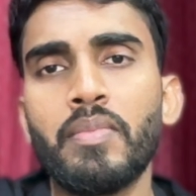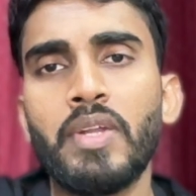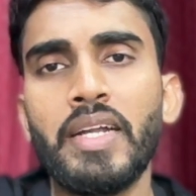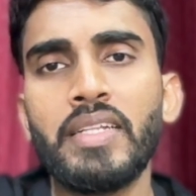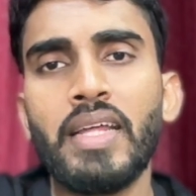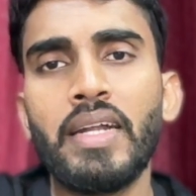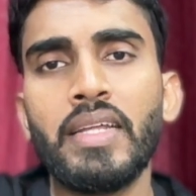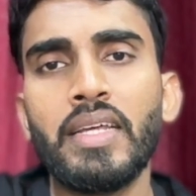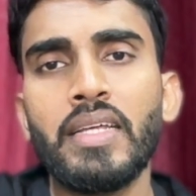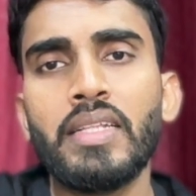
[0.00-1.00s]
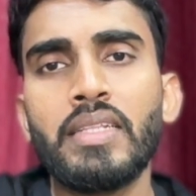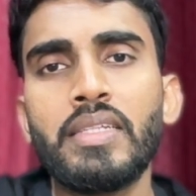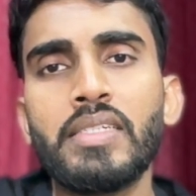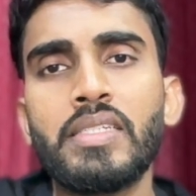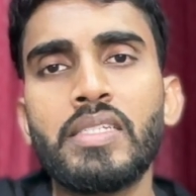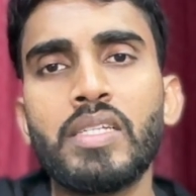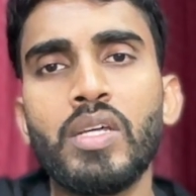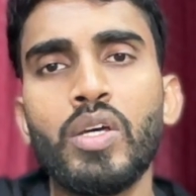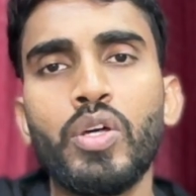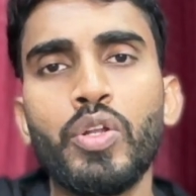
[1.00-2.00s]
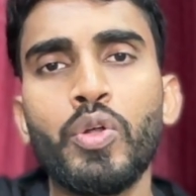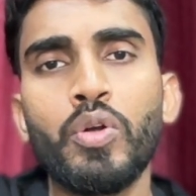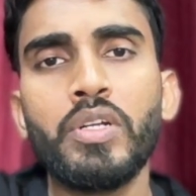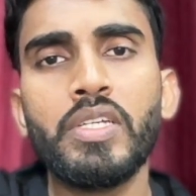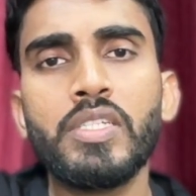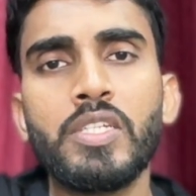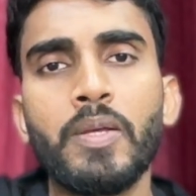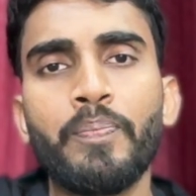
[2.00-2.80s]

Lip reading: writing that this notice